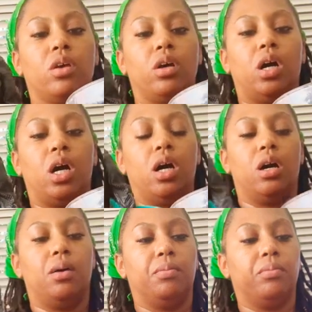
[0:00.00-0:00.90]

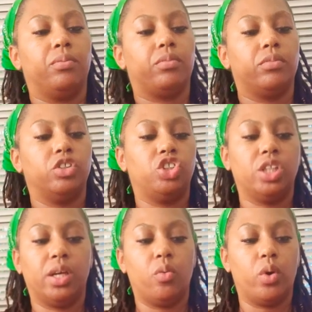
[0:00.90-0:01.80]
Um, she
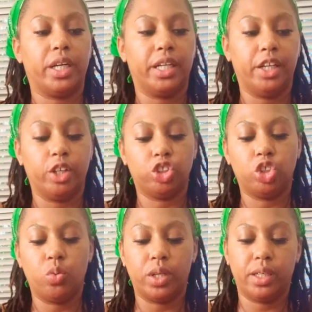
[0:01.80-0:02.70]
didn't want it in there. She
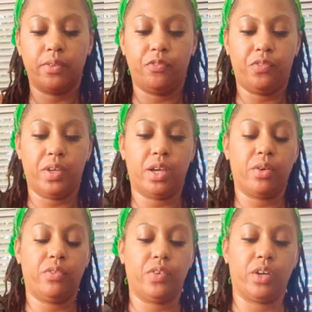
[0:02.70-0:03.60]
wanted it
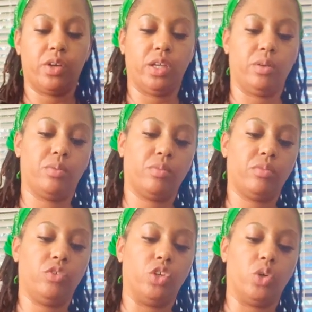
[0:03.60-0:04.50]
very, very
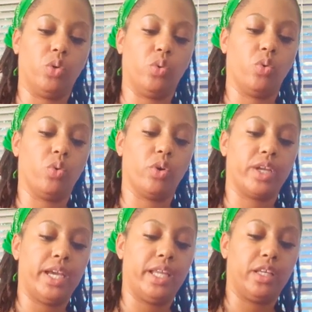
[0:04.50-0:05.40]
you know,
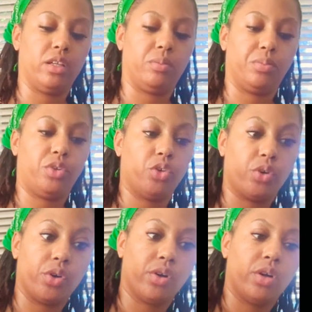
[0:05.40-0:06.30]
organic and
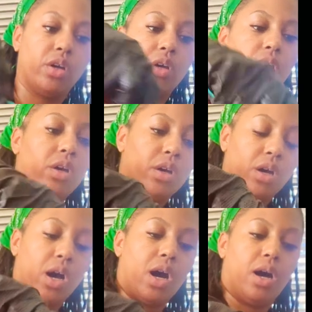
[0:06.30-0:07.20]
pure.
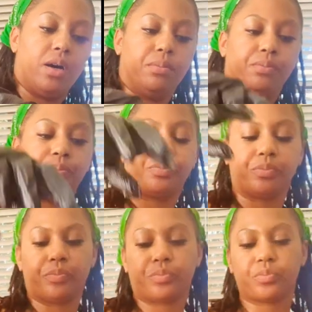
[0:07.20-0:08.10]
Um,
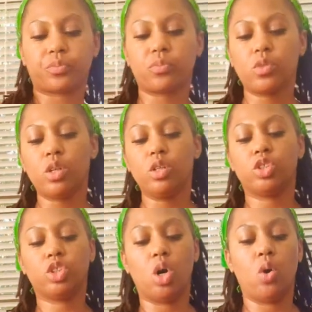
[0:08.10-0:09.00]

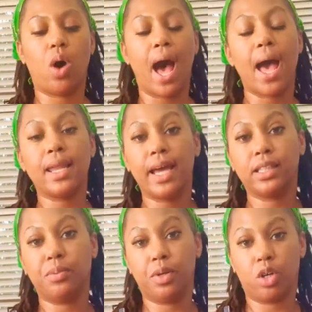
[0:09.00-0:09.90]
so I like to
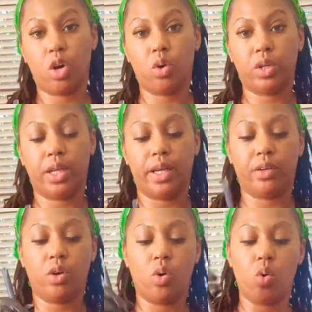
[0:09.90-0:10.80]
put coconut
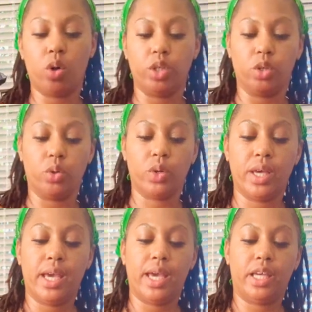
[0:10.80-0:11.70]
oil
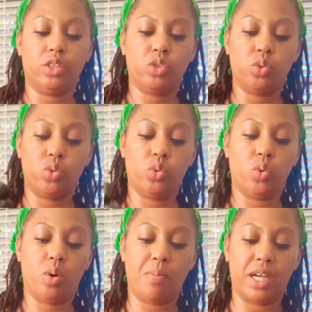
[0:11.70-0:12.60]

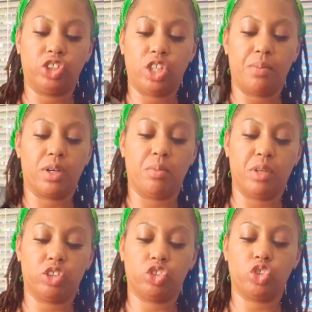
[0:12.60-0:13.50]
into my shea butter
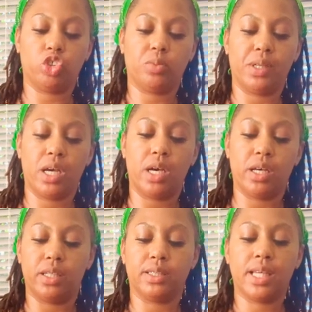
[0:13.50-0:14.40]
mixtures
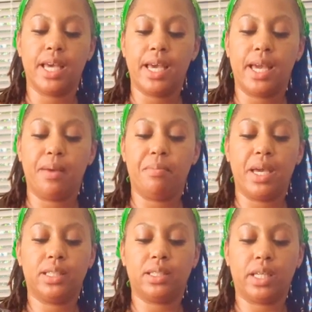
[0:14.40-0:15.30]
because it
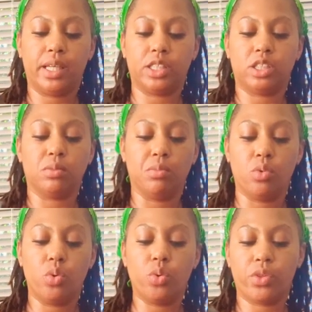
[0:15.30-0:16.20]
makes it a
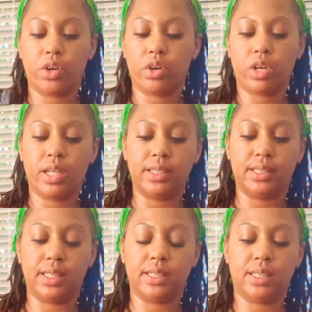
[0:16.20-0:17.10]
smoother
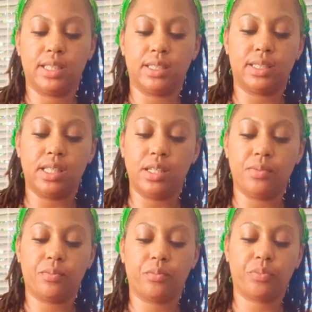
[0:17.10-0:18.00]
consistency.
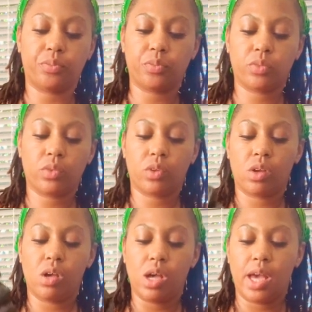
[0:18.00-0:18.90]

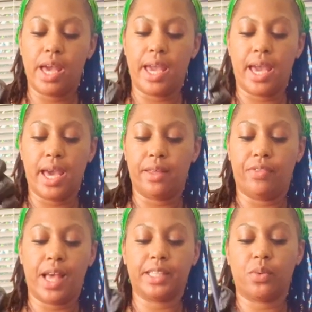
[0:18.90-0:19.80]
And
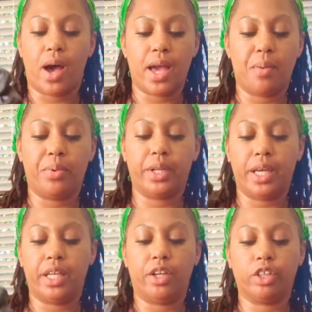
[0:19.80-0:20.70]
that's why I put it
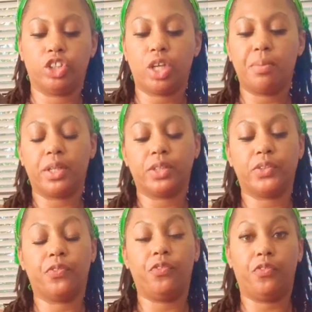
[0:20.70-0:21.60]
in there. Shea butter is
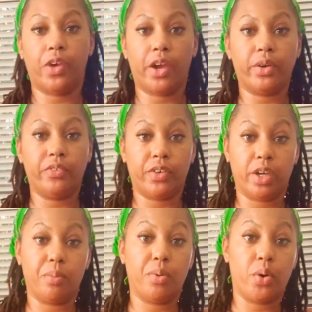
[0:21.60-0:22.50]
very,
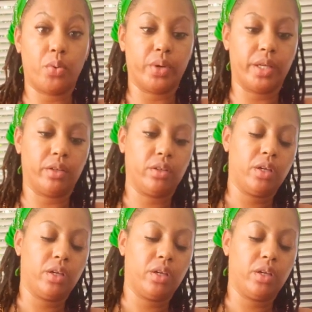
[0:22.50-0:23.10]
very potent.